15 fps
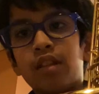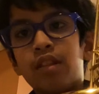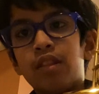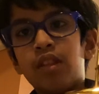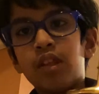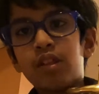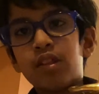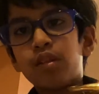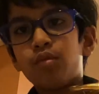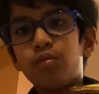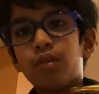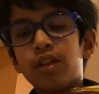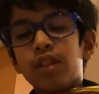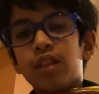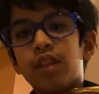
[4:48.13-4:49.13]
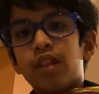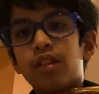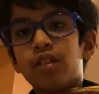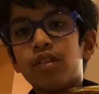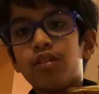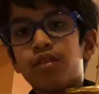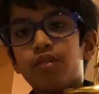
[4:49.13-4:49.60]
This is 1, this
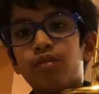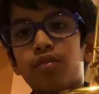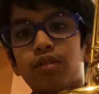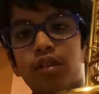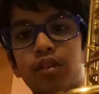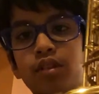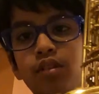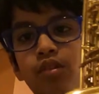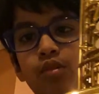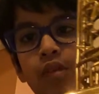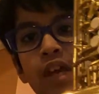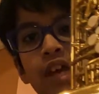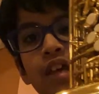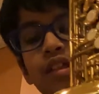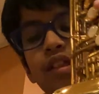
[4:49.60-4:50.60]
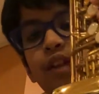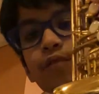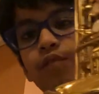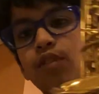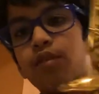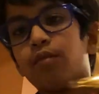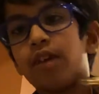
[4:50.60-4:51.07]
is 2, this is 3. Same for
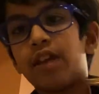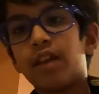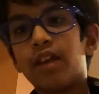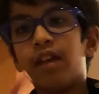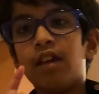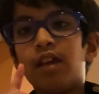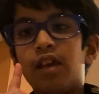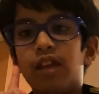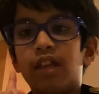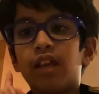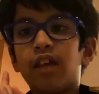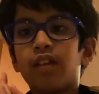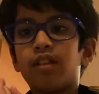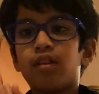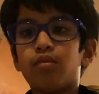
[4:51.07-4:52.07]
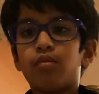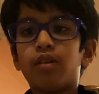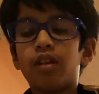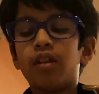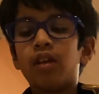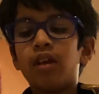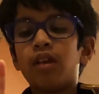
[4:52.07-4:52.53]
the right hand. Index is
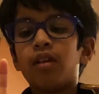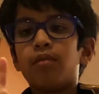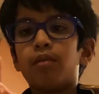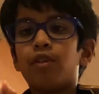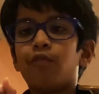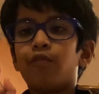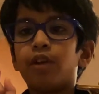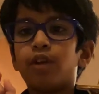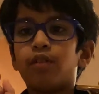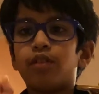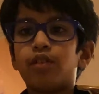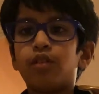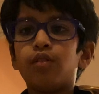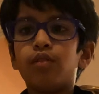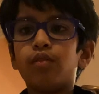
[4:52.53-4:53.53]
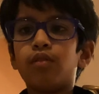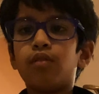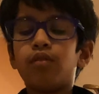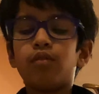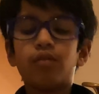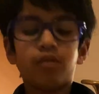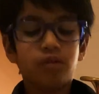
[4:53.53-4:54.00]
1, middle finger
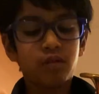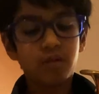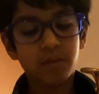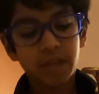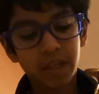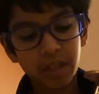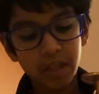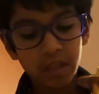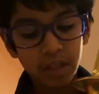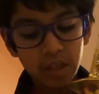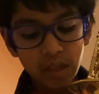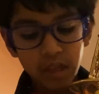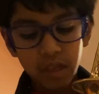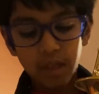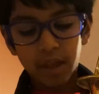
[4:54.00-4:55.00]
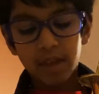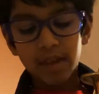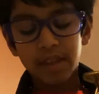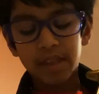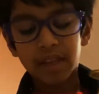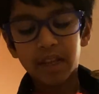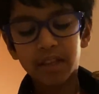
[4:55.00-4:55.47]
2.
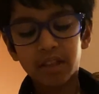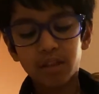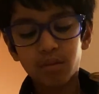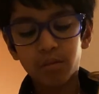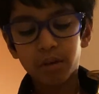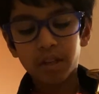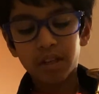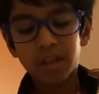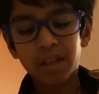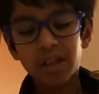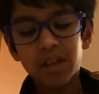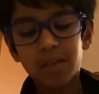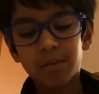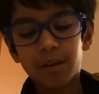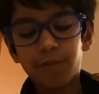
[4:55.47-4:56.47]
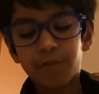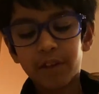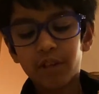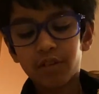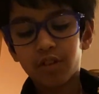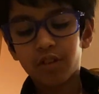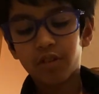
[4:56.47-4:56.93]
Index is 1, middle
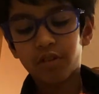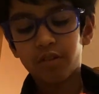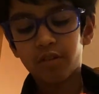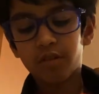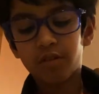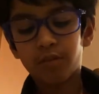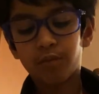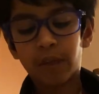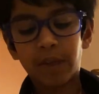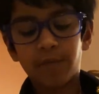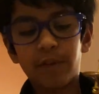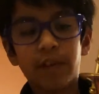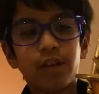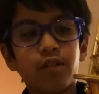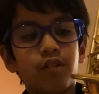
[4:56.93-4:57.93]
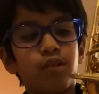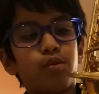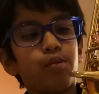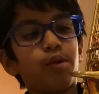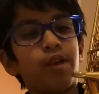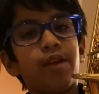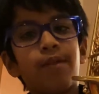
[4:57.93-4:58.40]
finger is 2, ring finger is
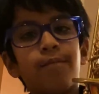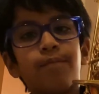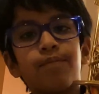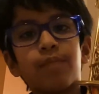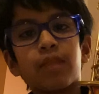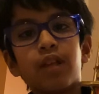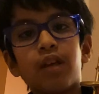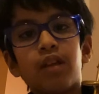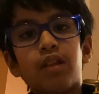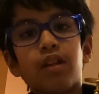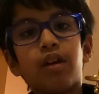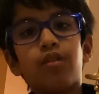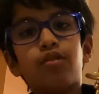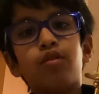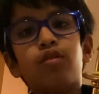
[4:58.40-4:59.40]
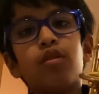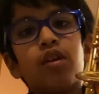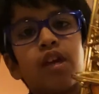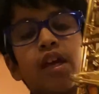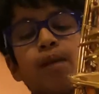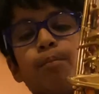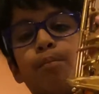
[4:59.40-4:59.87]
3. Now do
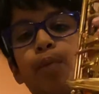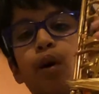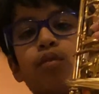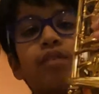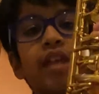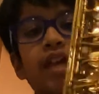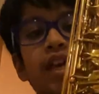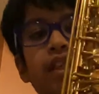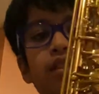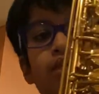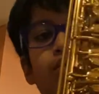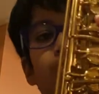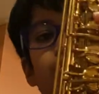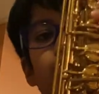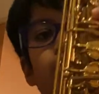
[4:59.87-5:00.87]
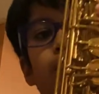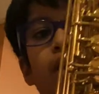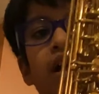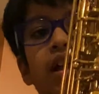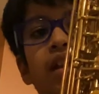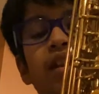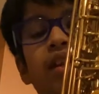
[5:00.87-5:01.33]
in both hands
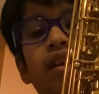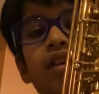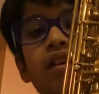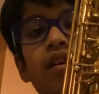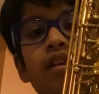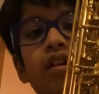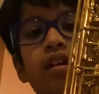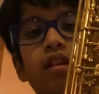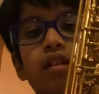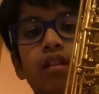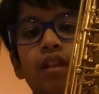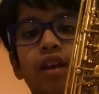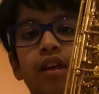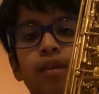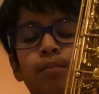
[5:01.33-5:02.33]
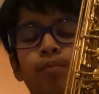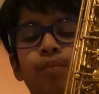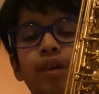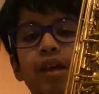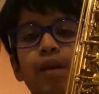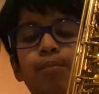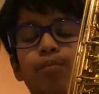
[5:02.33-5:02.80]
1, like
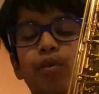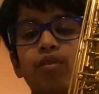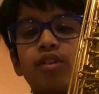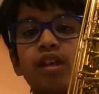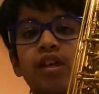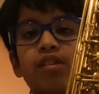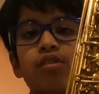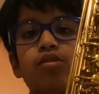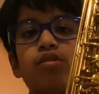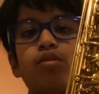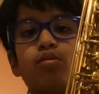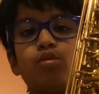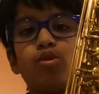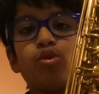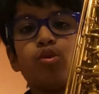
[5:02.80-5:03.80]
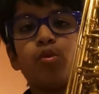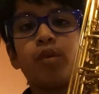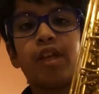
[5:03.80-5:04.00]
in both hands do 3.